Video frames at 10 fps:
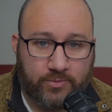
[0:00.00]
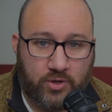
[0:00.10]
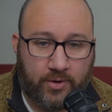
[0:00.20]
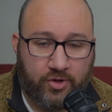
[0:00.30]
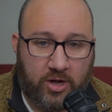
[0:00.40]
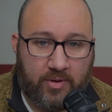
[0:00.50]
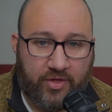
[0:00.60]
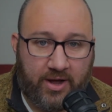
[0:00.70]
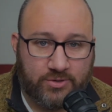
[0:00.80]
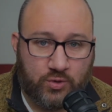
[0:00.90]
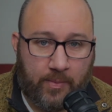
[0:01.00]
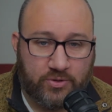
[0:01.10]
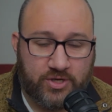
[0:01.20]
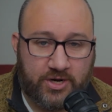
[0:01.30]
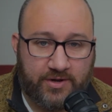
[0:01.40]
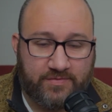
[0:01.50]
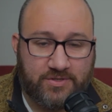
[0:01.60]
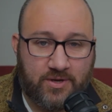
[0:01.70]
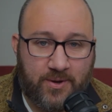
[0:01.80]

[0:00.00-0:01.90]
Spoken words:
So I want to talk about the House of Representatives,